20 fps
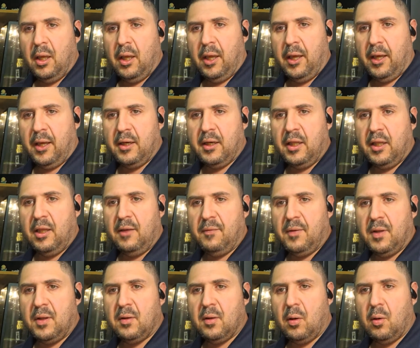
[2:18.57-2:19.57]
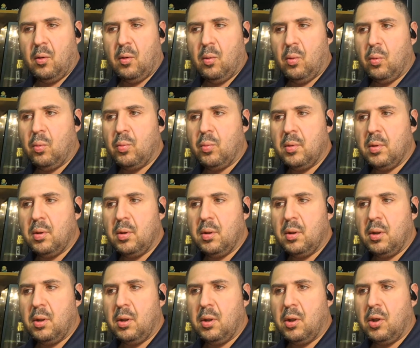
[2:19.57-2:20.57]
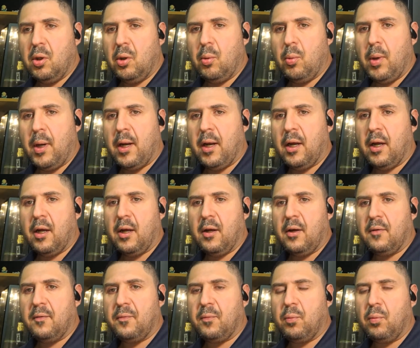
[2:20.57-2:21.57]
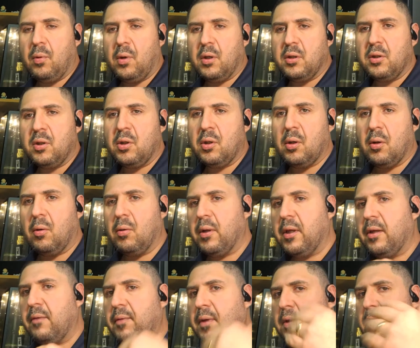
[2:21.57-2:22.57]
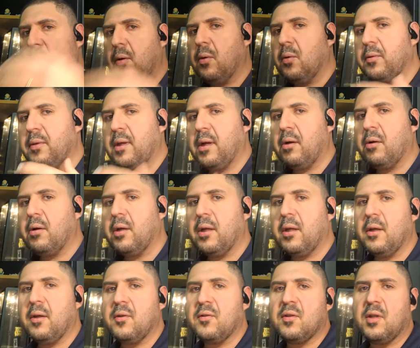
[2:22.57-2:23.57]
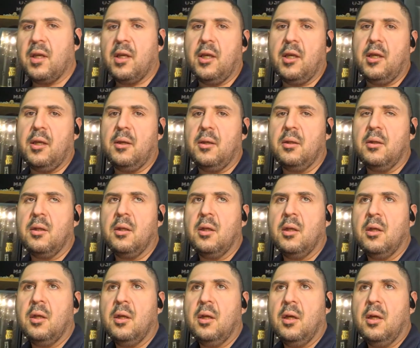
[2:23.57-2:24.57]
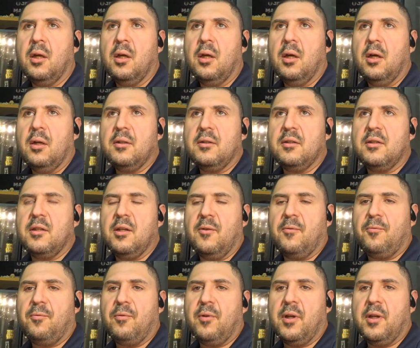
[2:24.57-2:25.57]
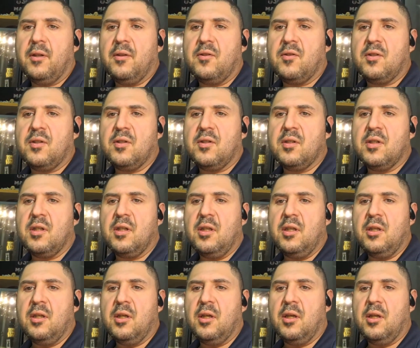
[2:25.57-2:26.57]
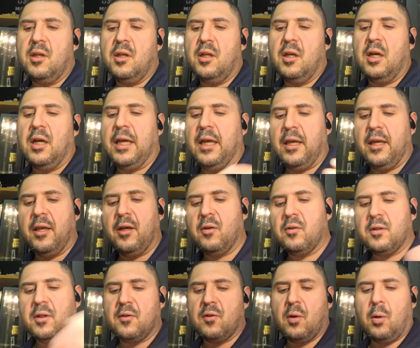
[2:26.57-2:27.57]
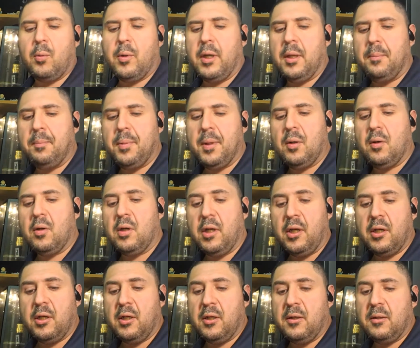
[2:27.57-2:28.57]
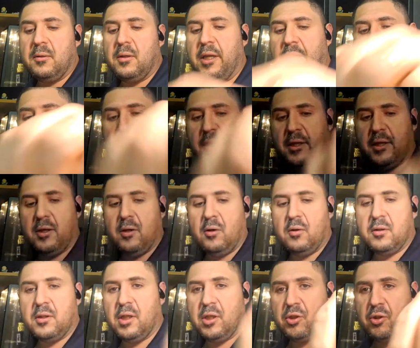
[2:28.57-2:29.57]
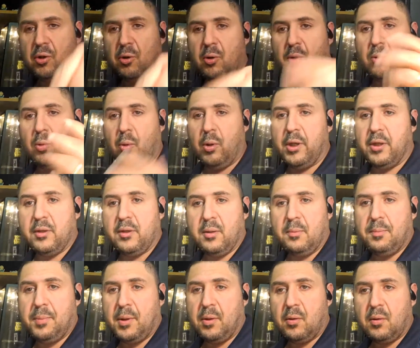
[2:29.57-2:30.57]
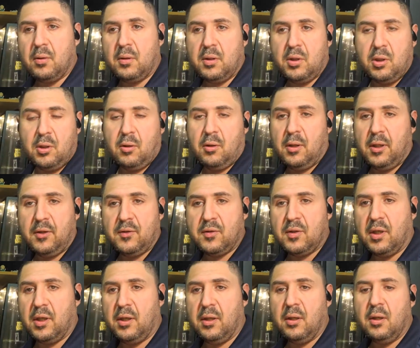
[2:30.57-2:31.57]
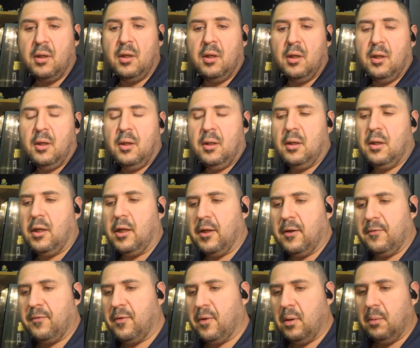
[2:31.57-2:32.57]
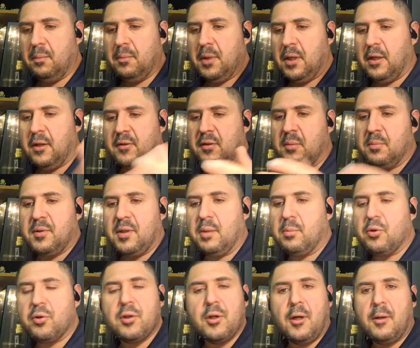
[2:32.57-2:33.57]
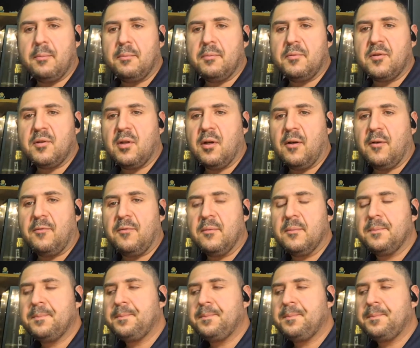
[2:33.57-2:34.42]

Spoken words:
and even though you have even though there is a difference in a hilt that's already built and a hilt that you're going to build, let's say like from the custom saber shop stuff.